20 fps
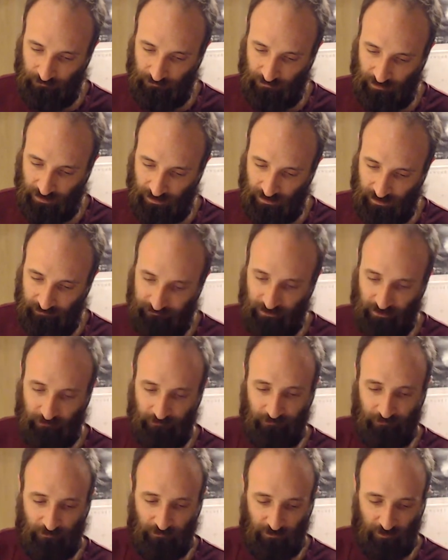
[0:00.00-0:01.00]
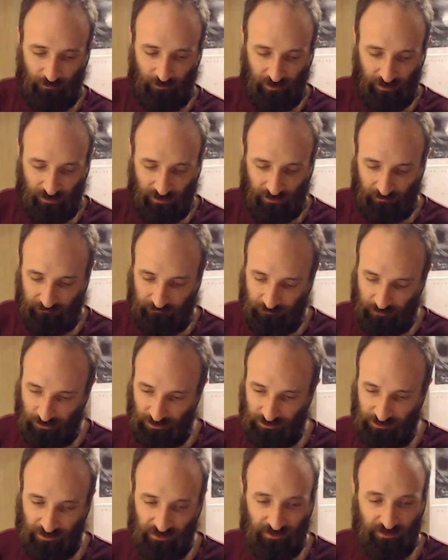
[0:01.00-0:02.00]
Clever. Weakening the
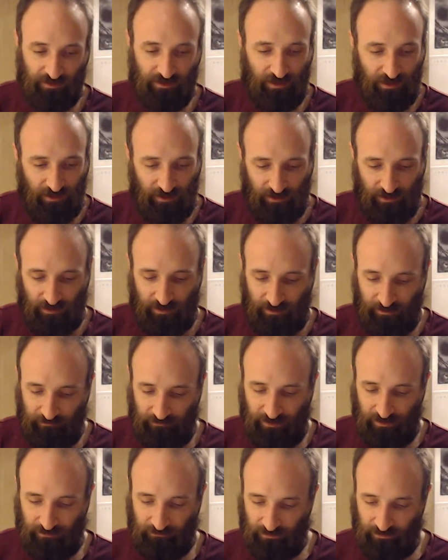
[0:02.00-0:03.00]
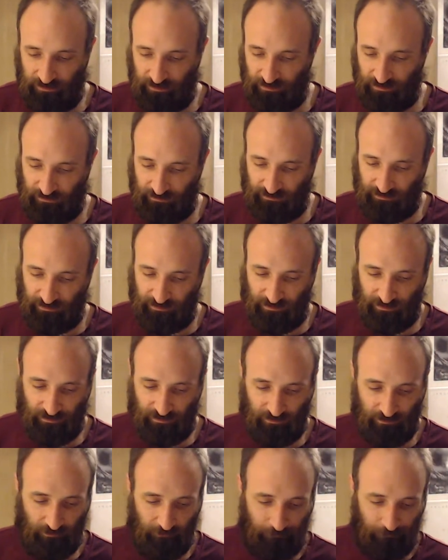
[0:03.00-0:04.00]
fortress. Love that everything is, who